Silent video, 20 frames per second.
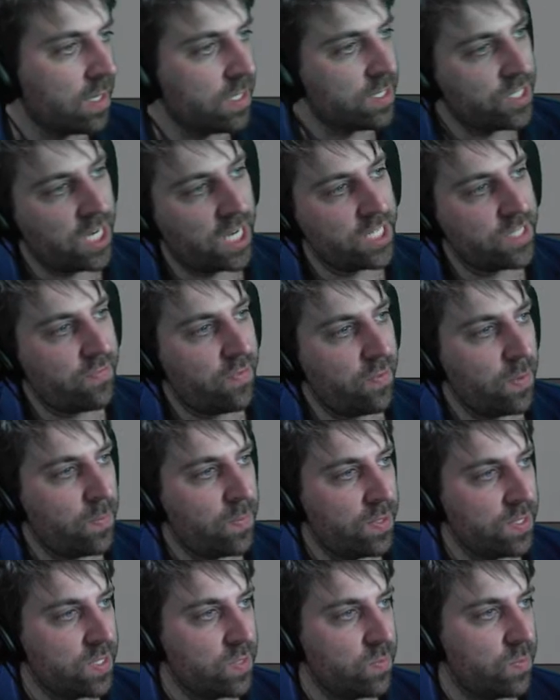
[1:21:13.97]
change it from the
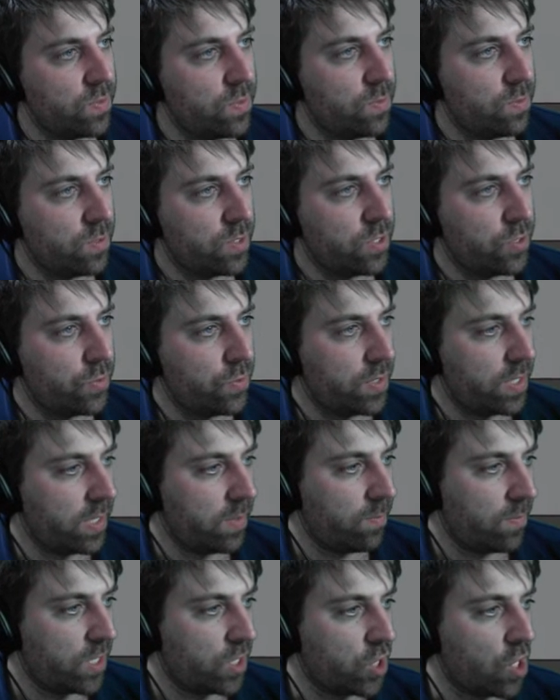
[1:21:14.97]
principal to
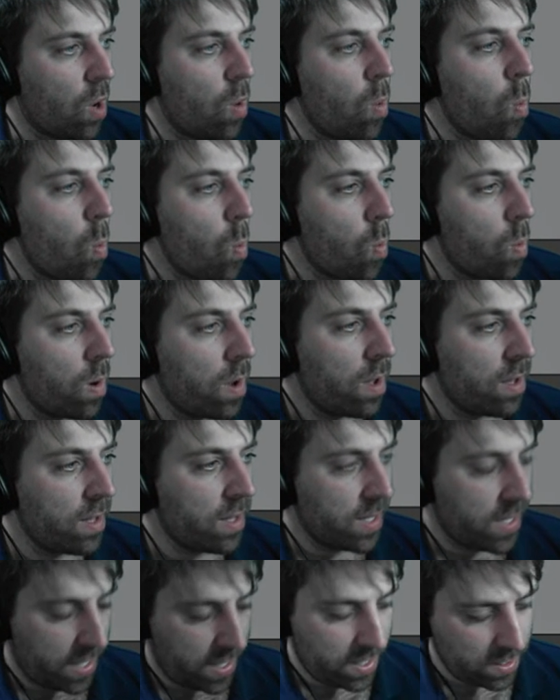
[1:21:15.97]
emission.
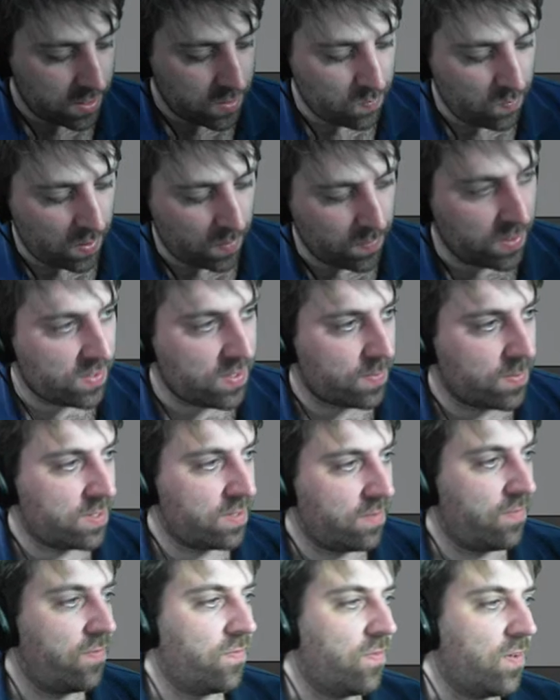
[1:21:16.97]
And let's bump this up
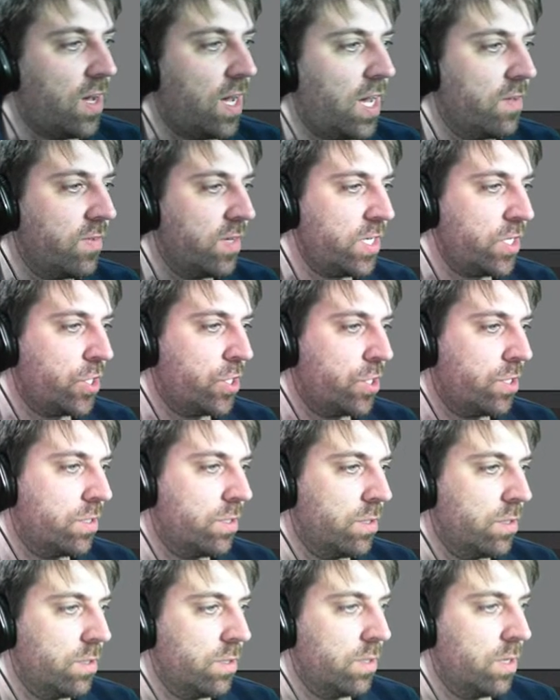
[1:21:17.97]
to five-ish.
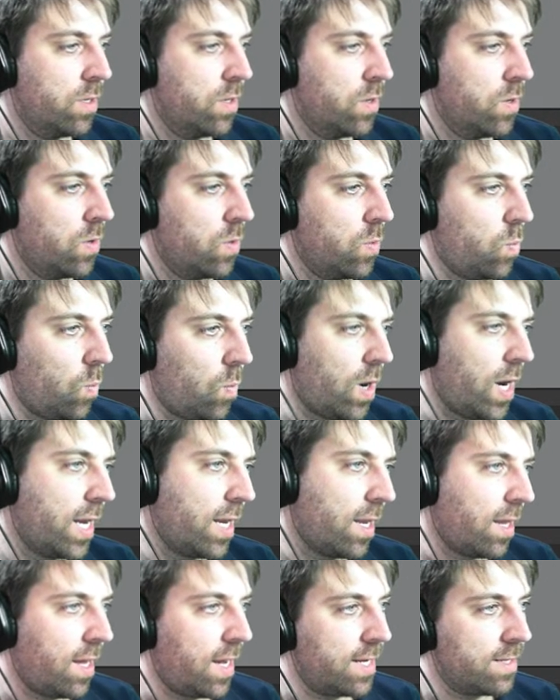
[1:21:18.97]

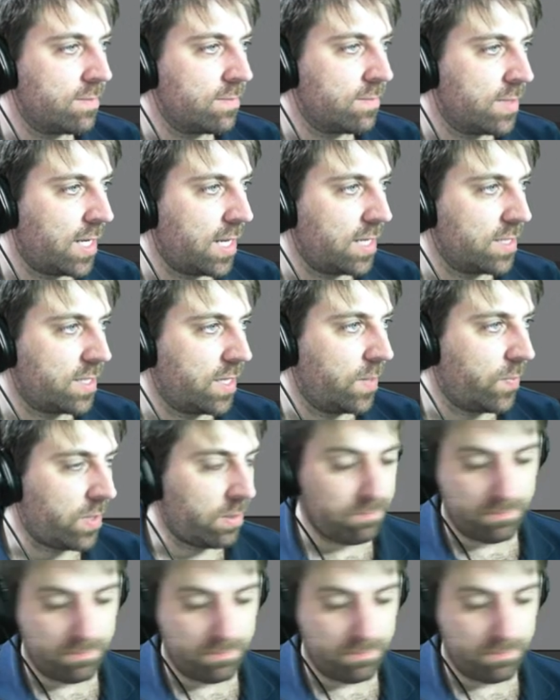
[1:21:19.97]
White light. Yeah, let's keep it